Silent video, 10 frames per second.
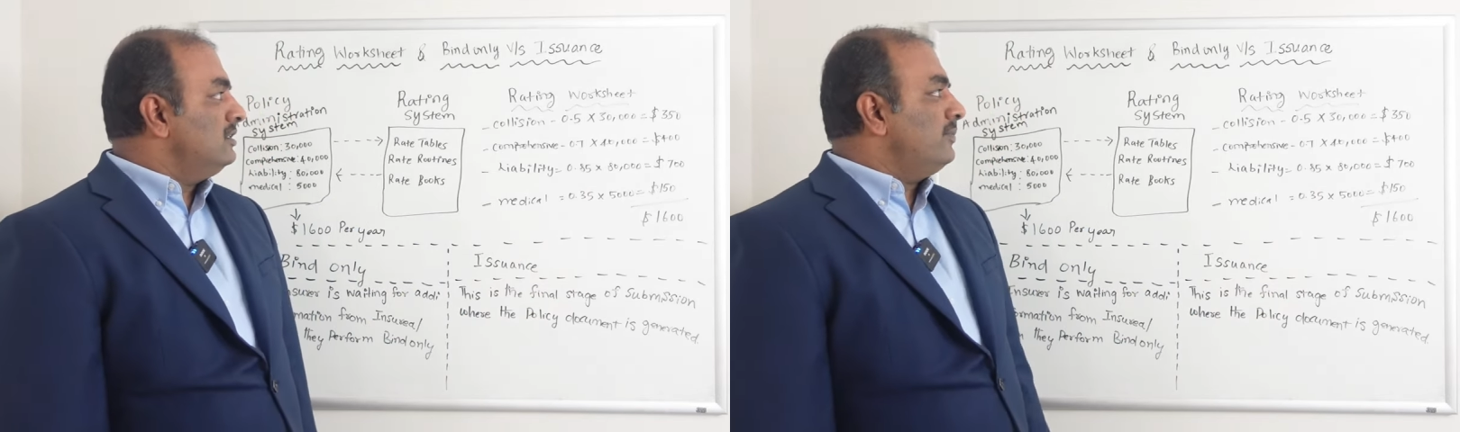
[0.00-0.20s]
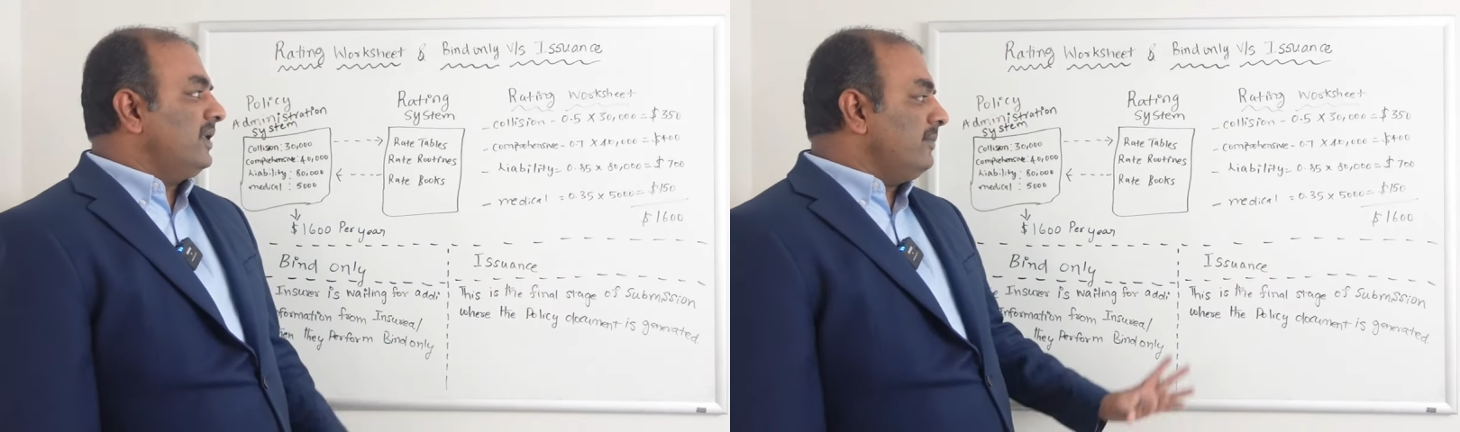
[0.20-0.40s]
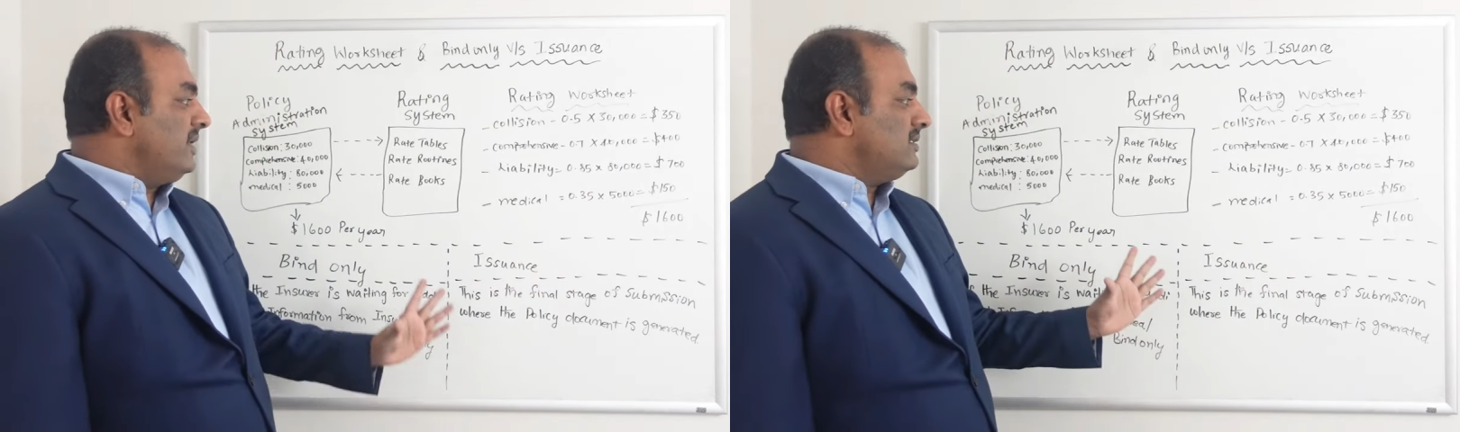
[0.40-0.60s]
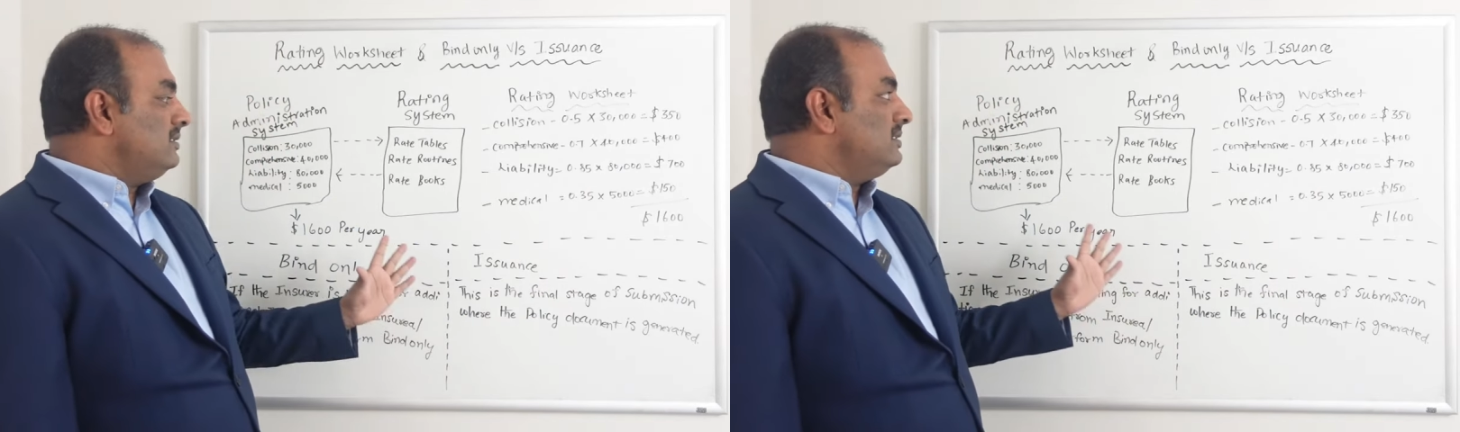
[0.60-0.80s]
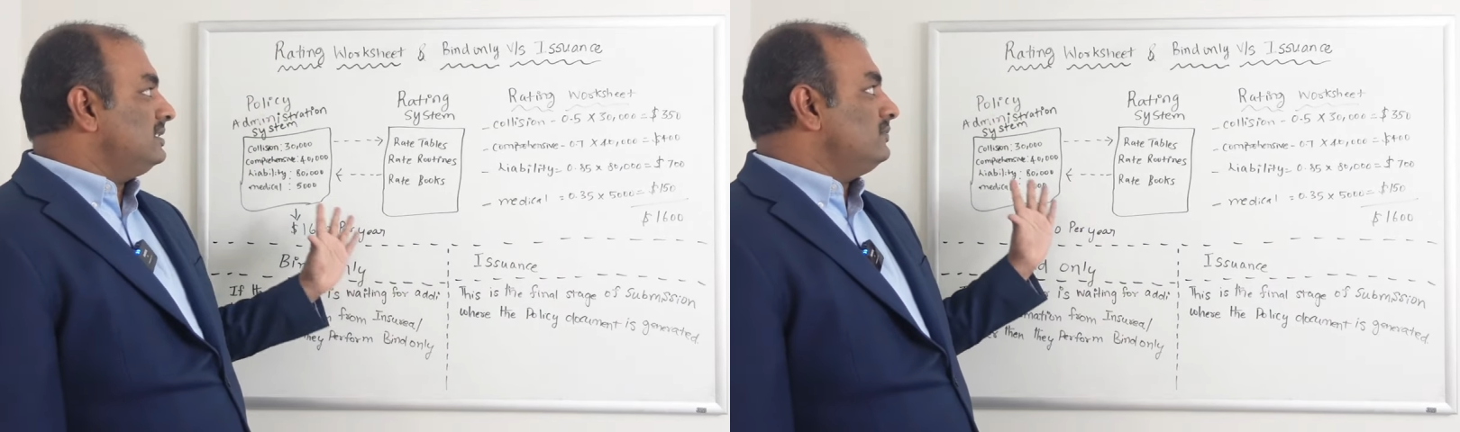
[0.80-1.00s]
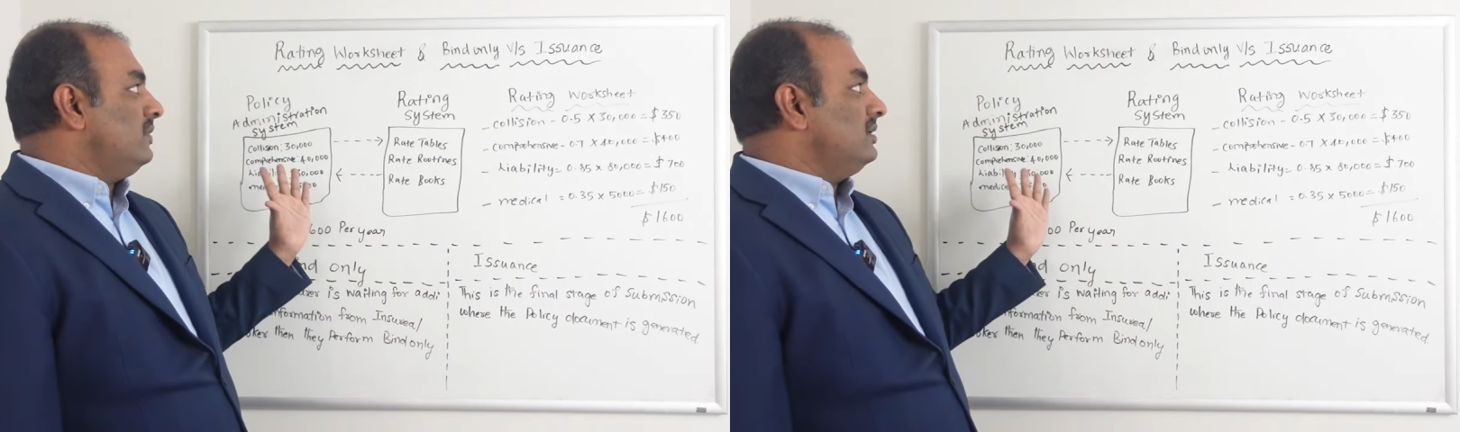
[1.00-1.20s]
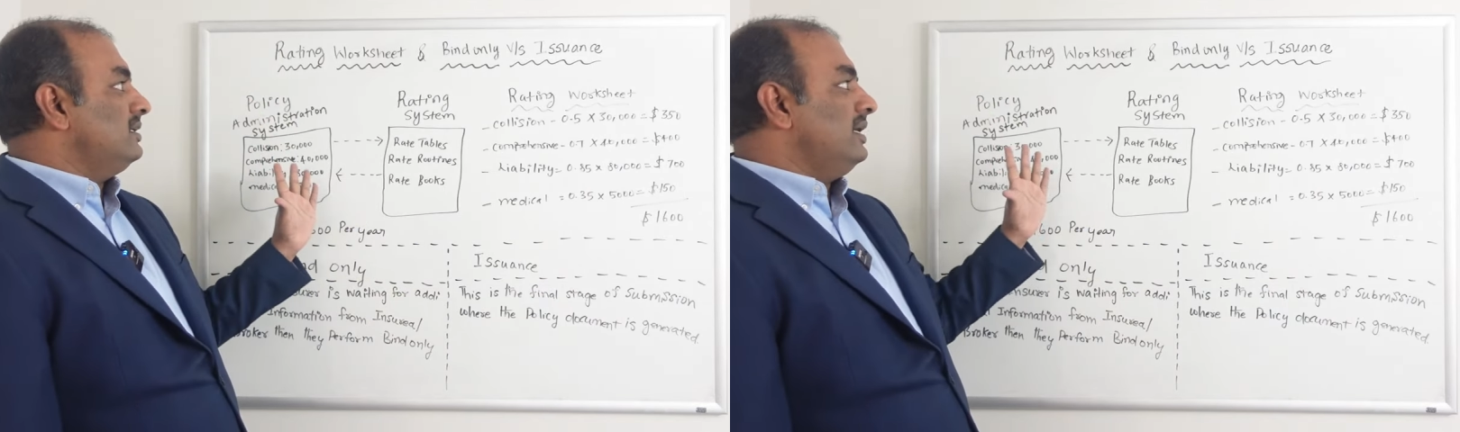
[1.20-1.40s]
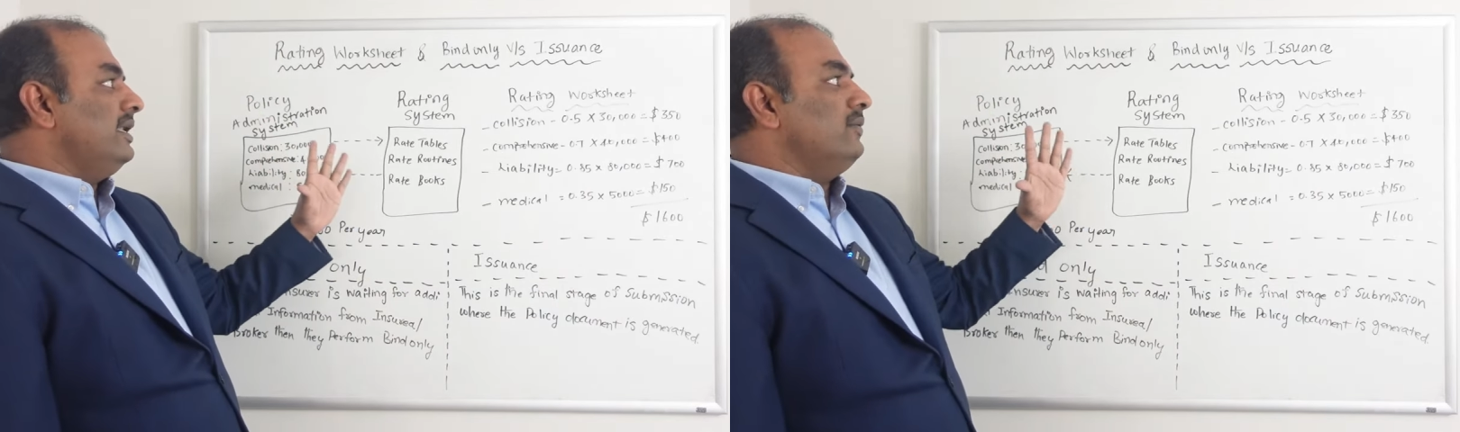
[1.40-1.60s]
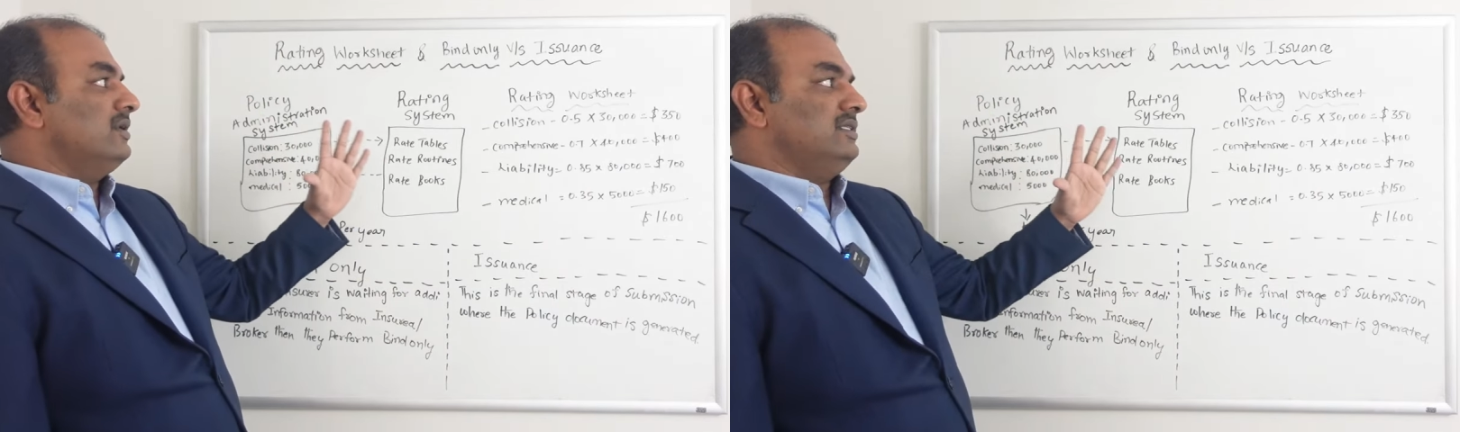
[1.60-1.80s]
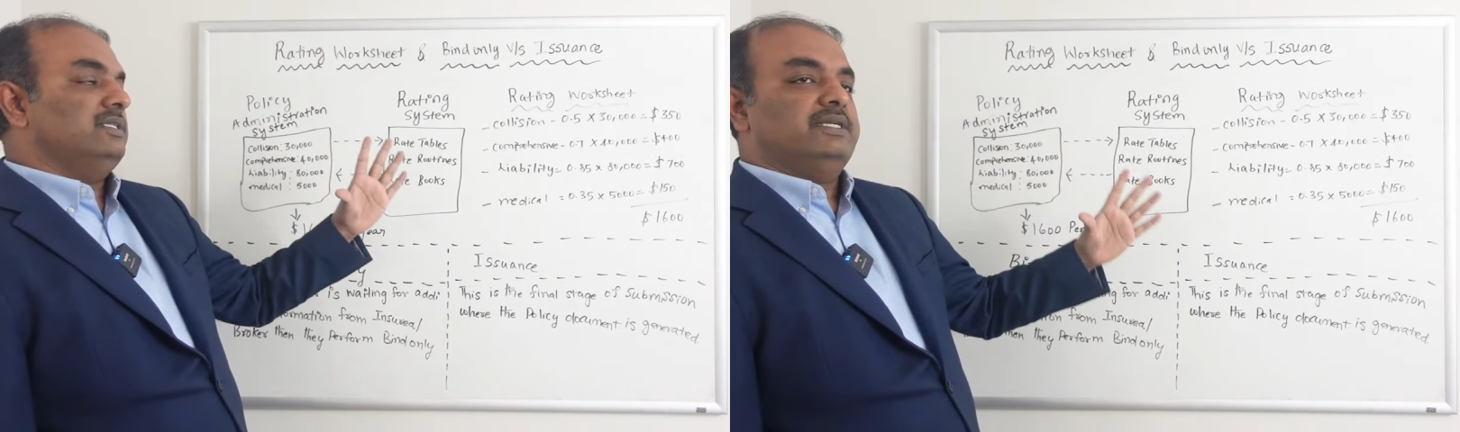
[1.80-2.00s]
So pretty much this is what a rating
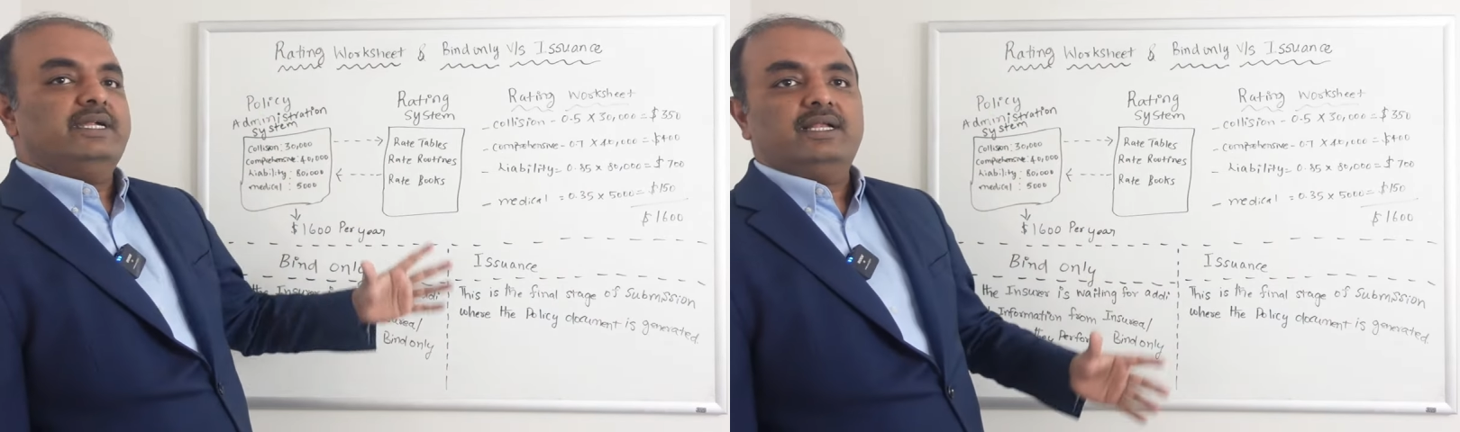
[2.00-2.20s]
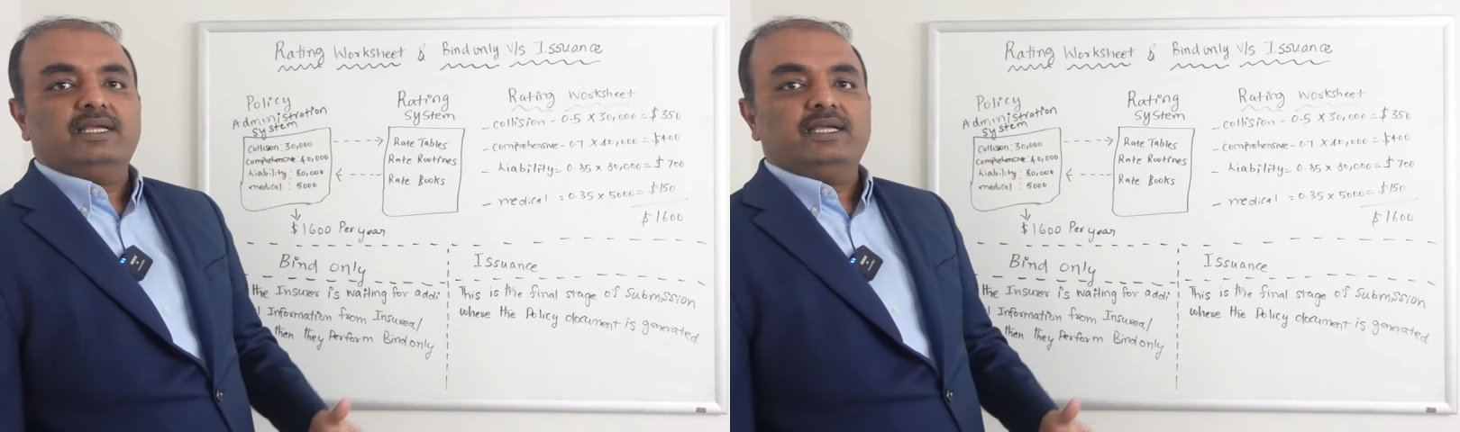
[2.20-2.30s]
worksheet, right?